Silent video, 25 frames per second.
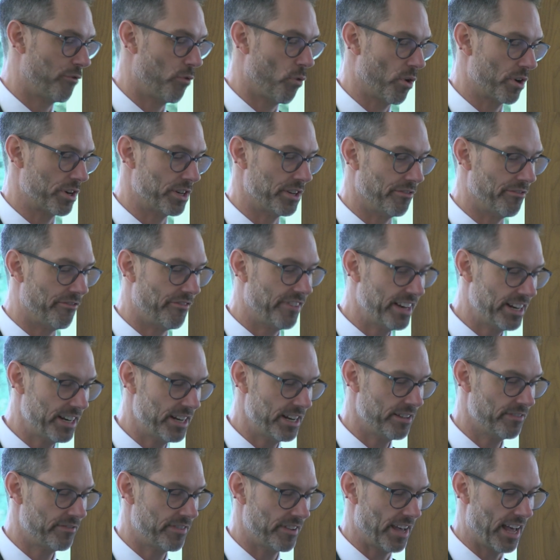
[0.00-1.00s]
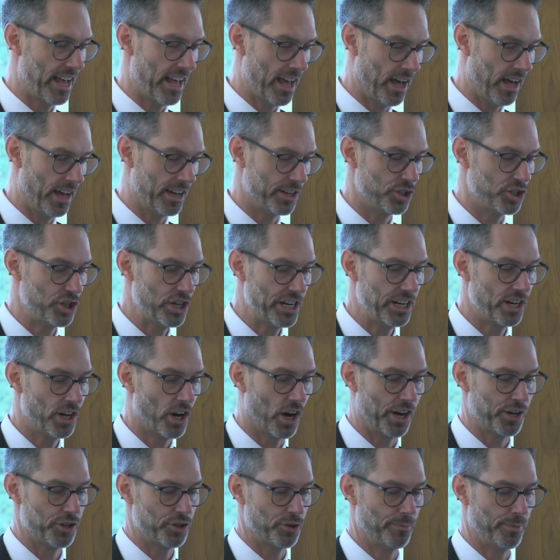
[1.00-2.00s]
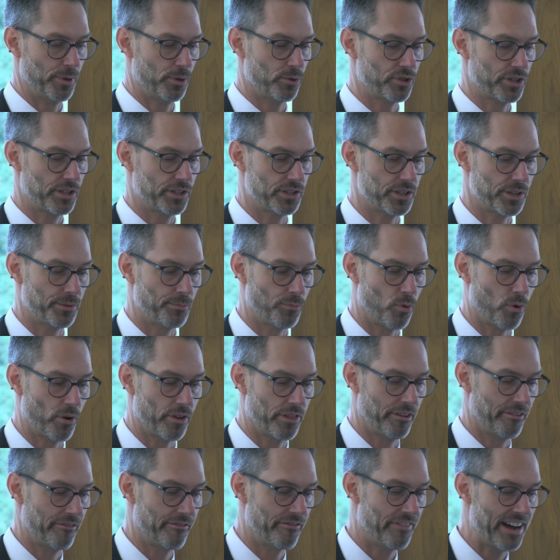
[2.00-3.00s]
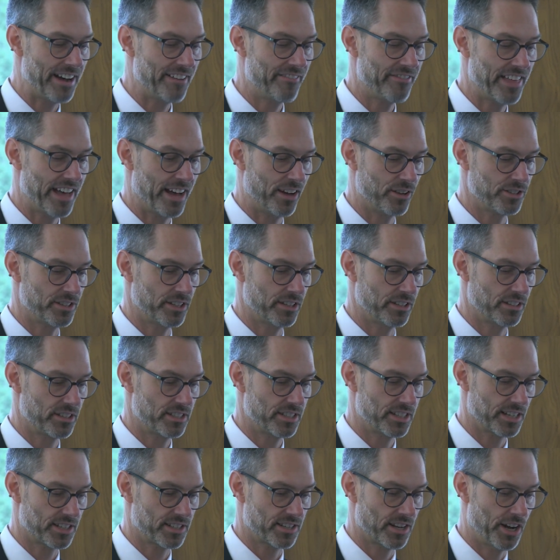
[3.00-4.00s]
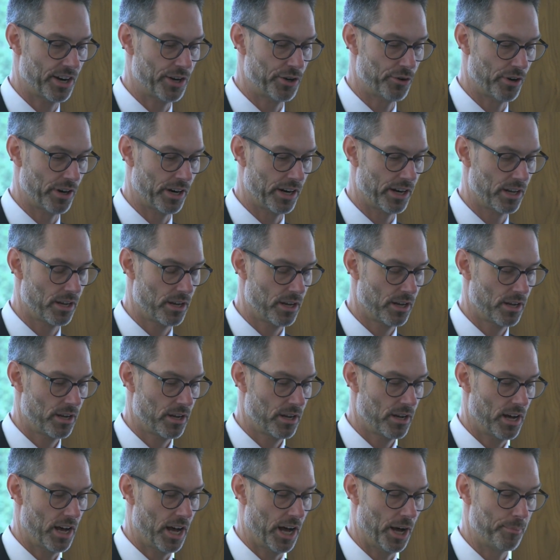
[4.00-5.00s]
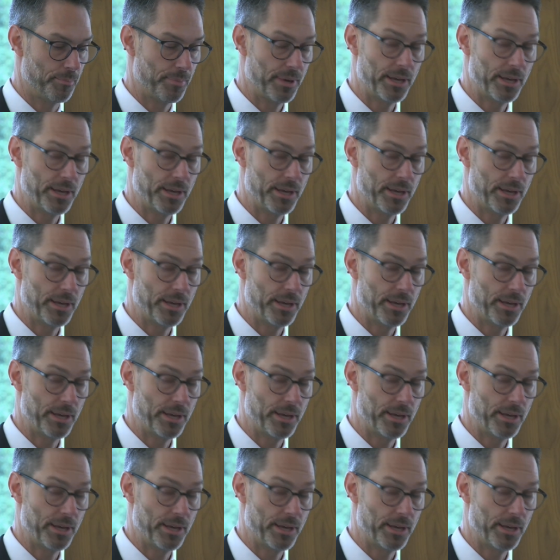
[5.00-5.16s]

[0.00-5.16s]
for definitive uh, gene contributions in more than 5,600 uh,